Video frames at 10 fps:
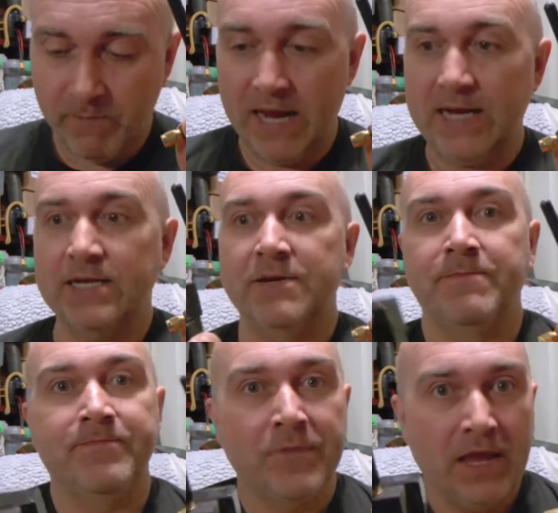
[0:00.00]
band.
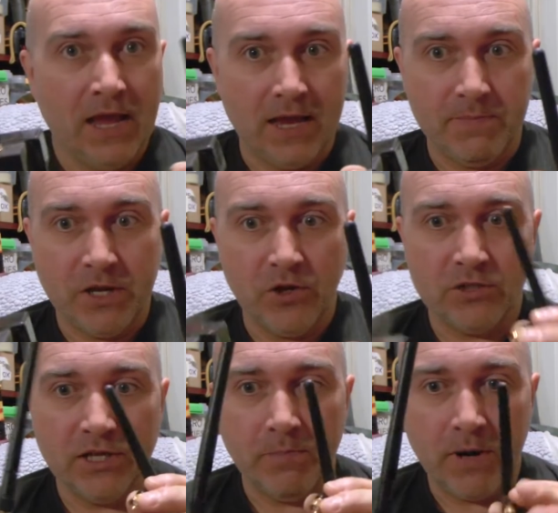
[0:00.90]
And
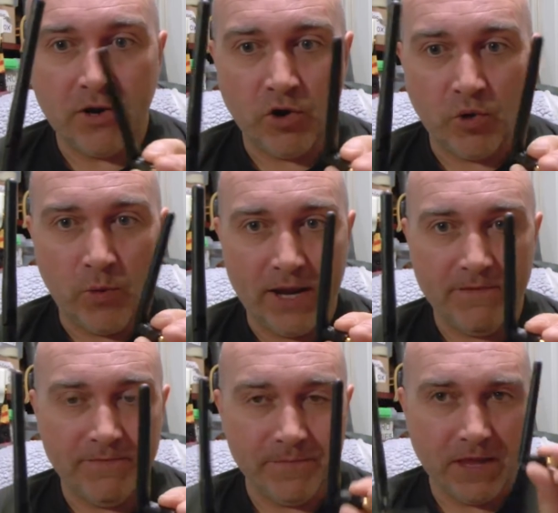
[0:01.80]
because they're
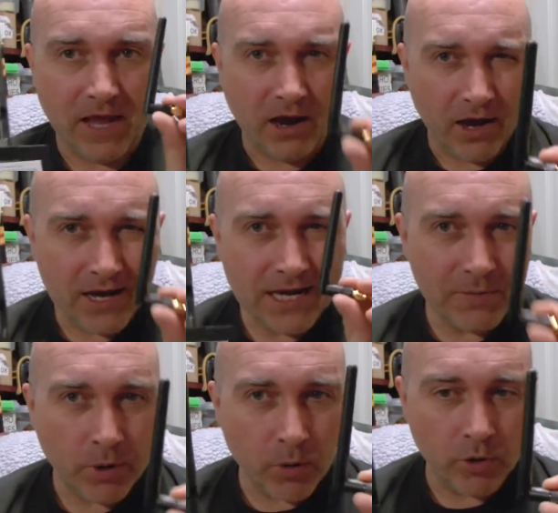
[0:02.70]
microwave, they're highly
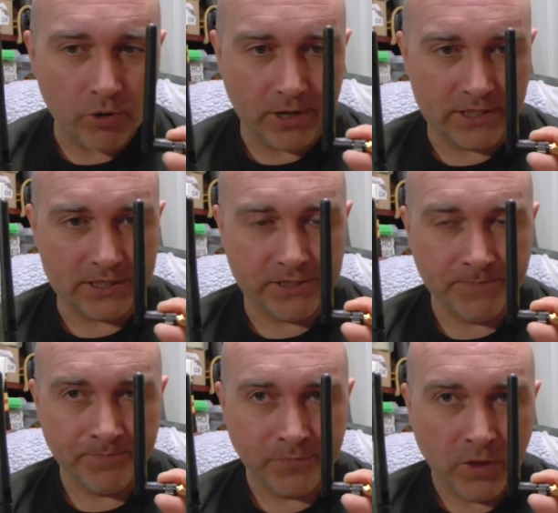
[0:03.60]
polarized,
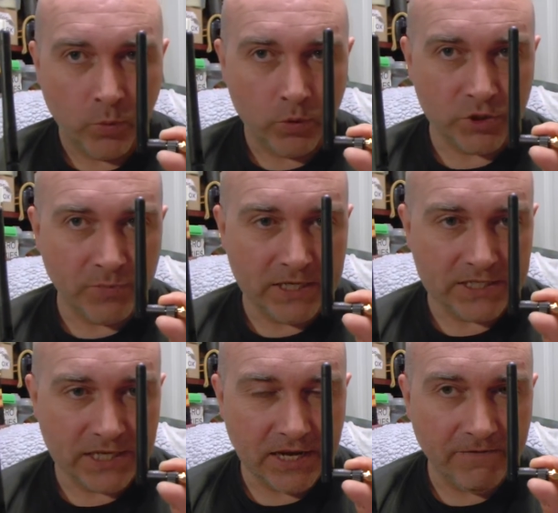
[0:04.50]
which means
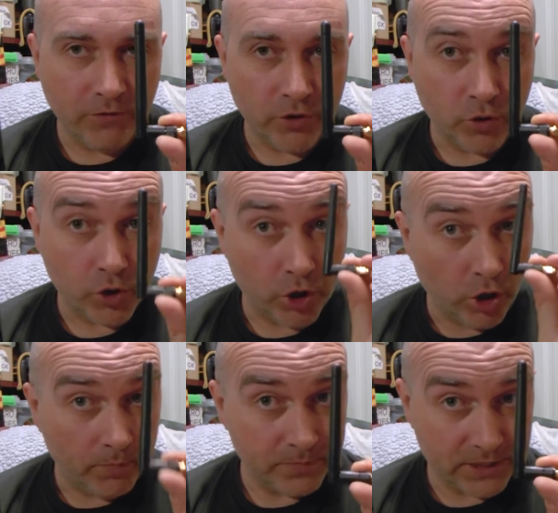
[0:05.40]
that if on your
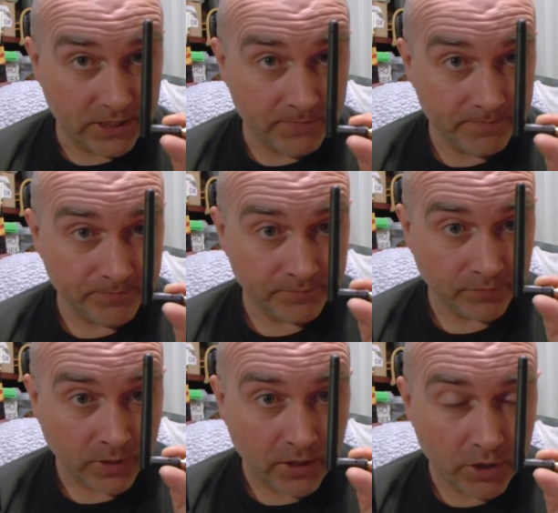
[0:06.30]
copter
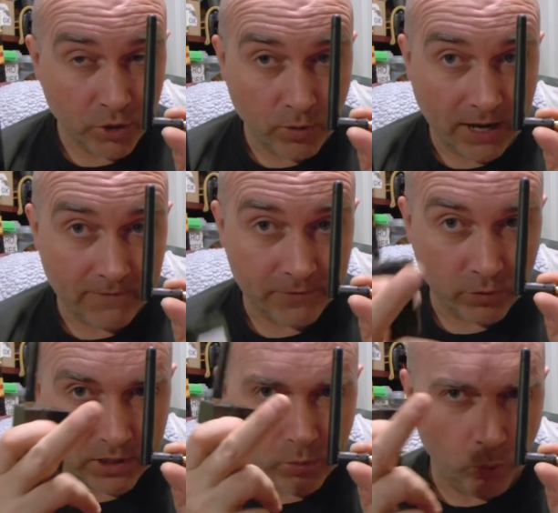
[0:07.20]
you have your
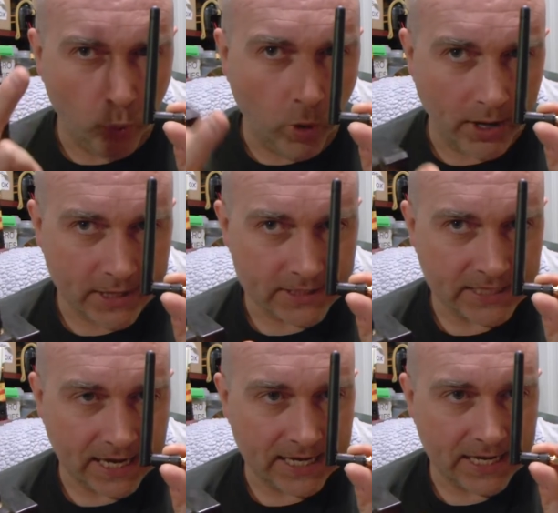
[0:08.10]
little wires
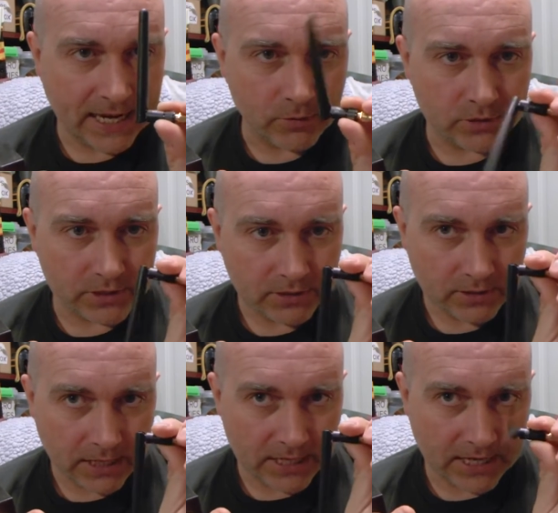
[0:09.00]
hanging out
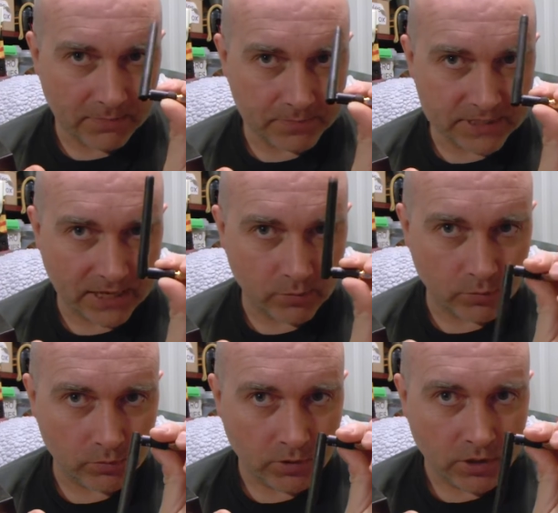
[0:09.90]
in an
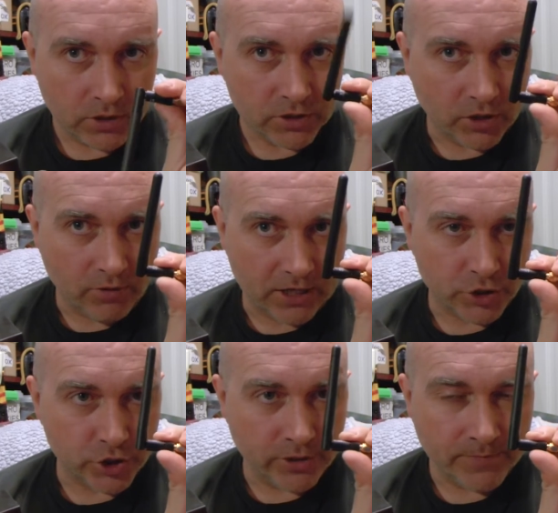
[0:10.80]
up-down
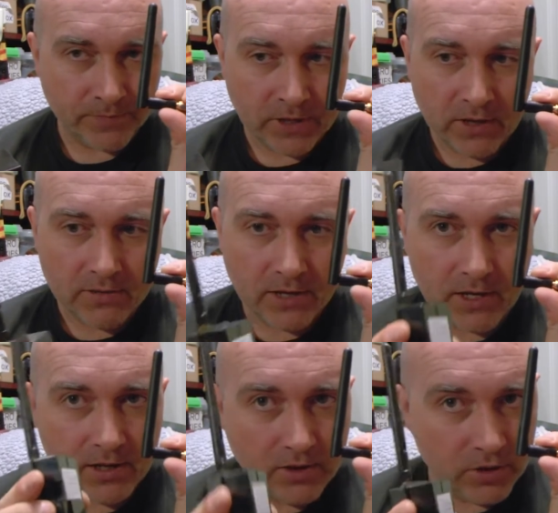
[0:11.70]
direction,
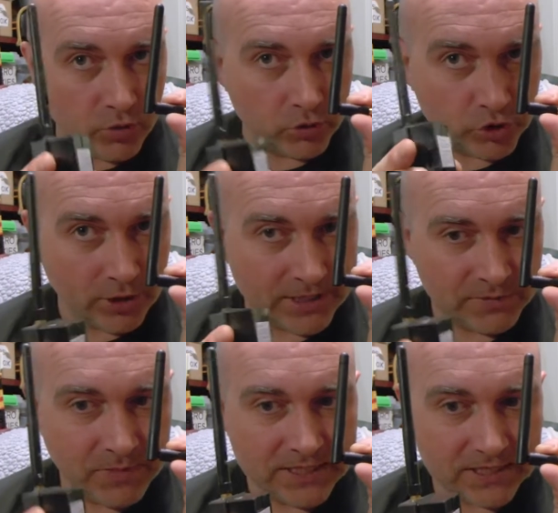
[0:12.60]
then your
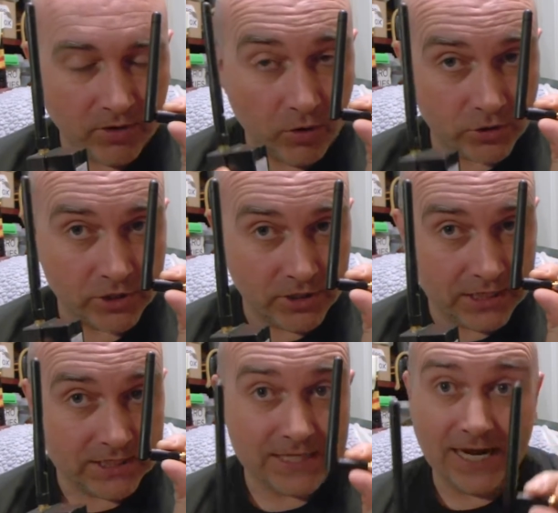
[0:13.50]
transmitter also
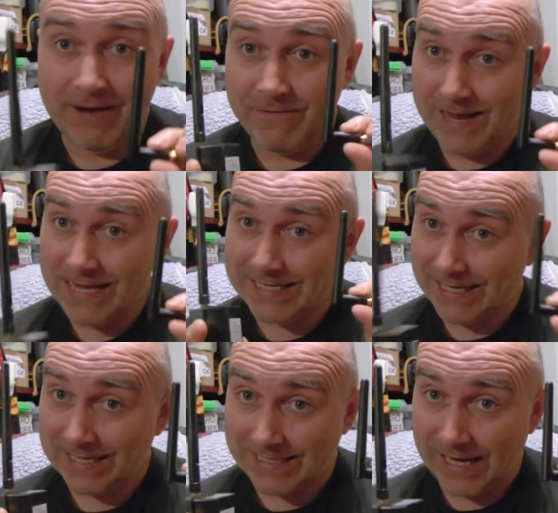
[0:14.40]
needs to have its
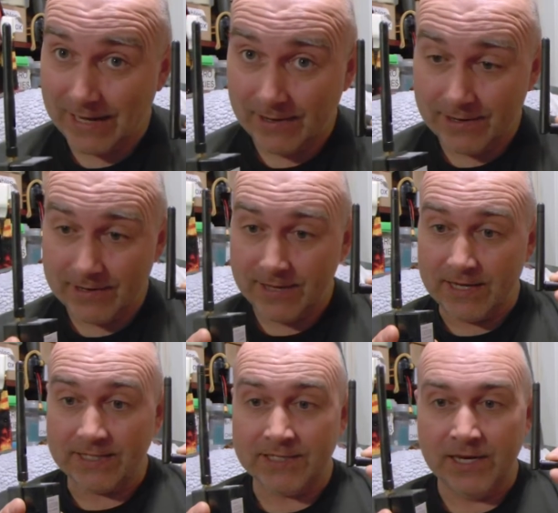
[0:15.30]
antenna like
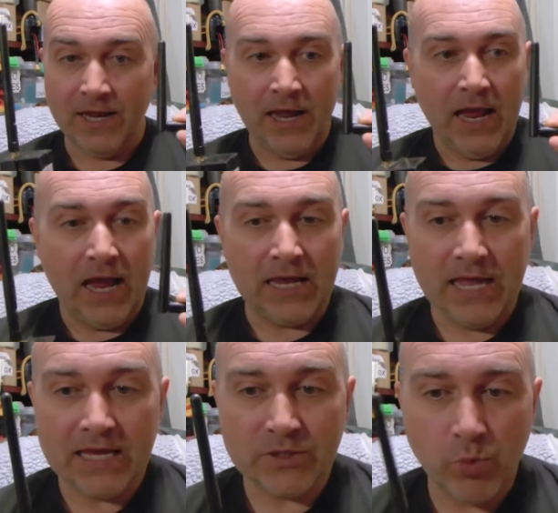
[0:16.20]
this. And
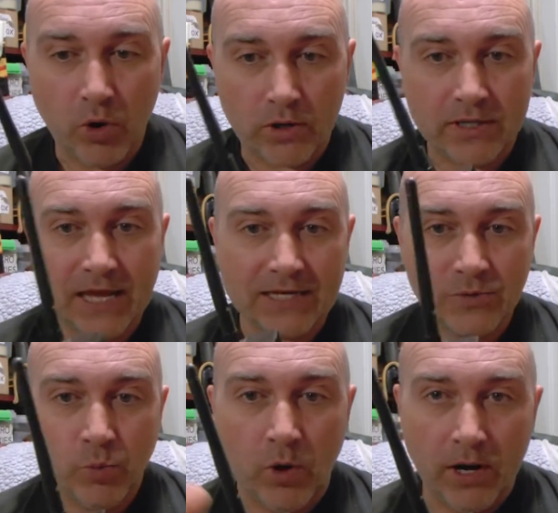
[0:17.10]
guess what?
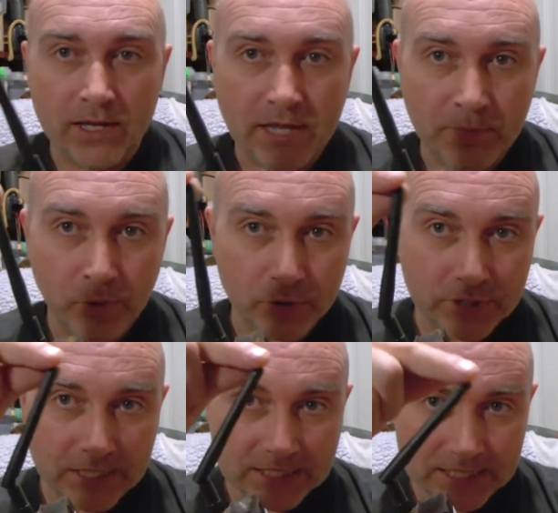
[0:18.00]
That's why they put
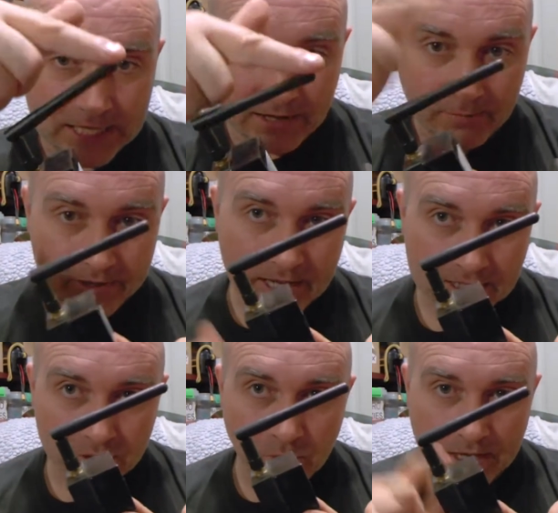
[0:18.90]
these little
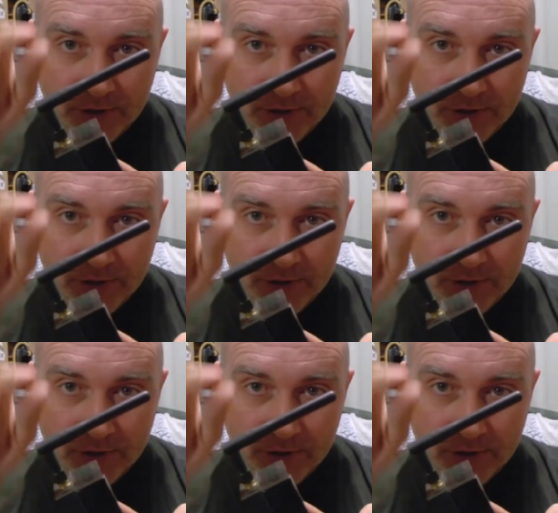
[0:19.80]
things to allow